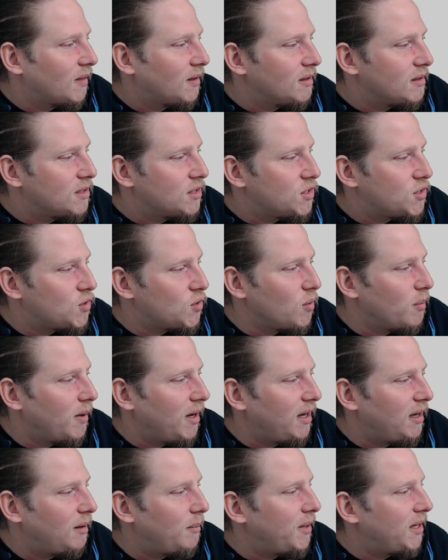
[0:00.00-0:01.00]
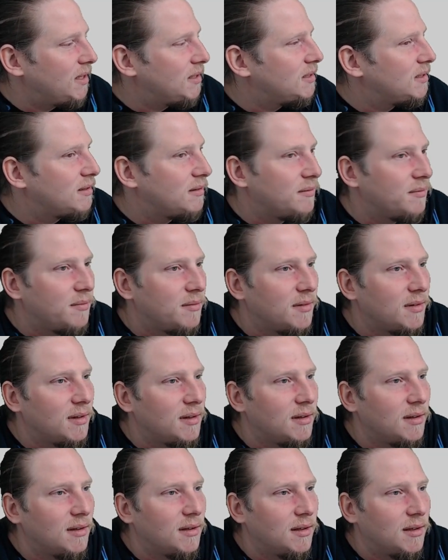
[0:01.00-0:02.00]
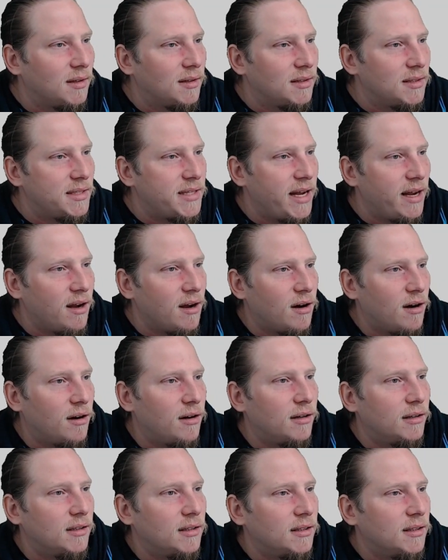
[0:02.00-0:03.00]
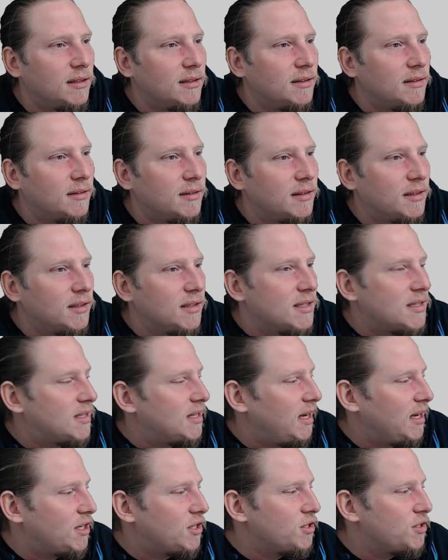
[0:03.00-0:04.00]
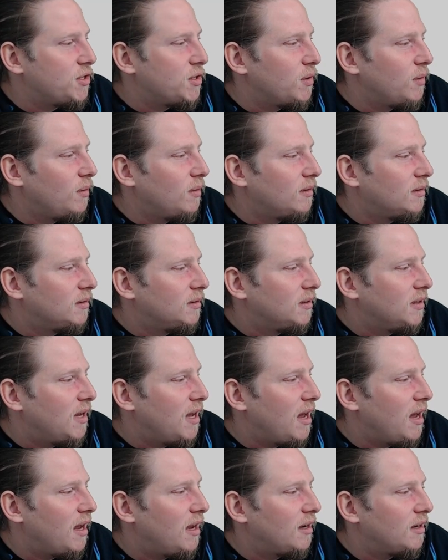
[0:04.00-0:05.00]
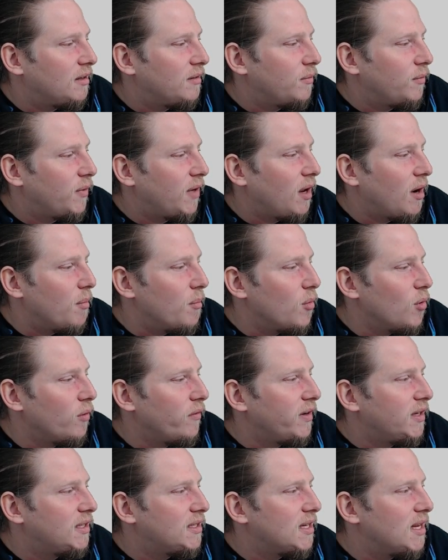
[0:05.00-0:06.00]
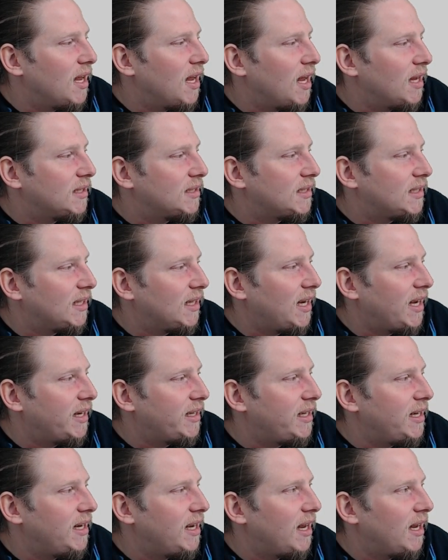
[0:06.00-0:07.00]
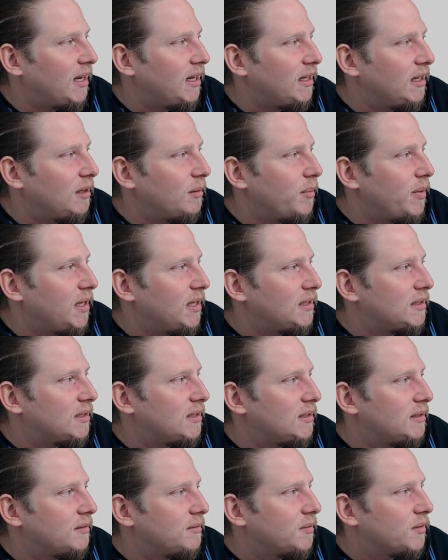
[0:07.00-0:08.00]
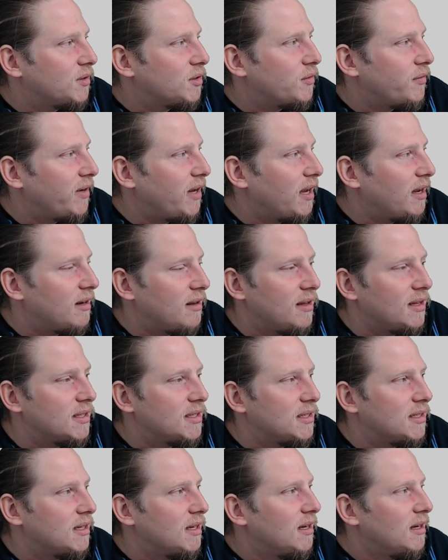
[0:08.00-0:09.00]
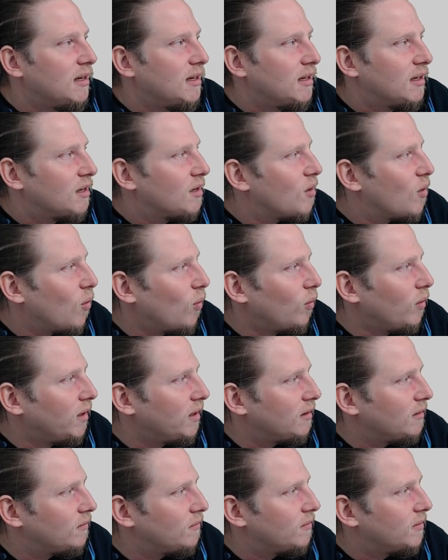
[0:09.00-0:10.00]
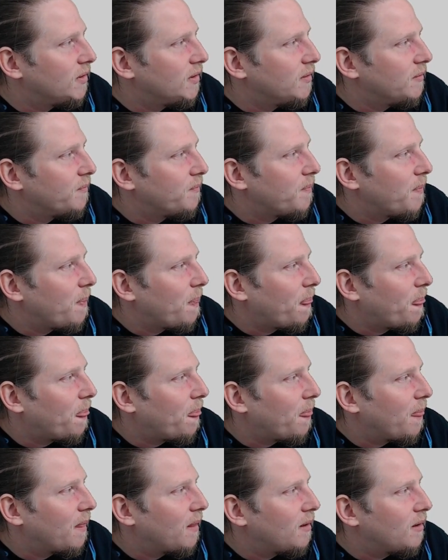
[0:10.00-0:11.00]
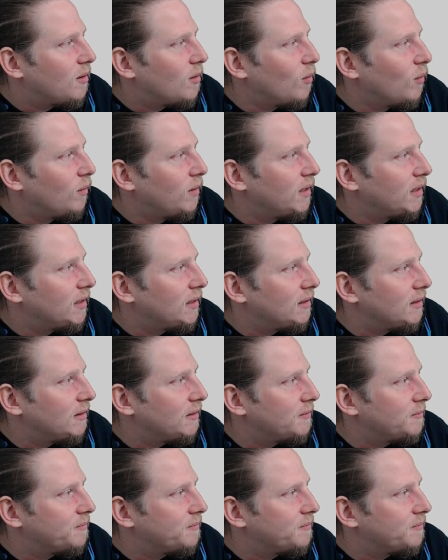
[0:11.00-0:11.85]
zoom a little bit, take our selection tool and can move it slightly a little bit so we get this cool little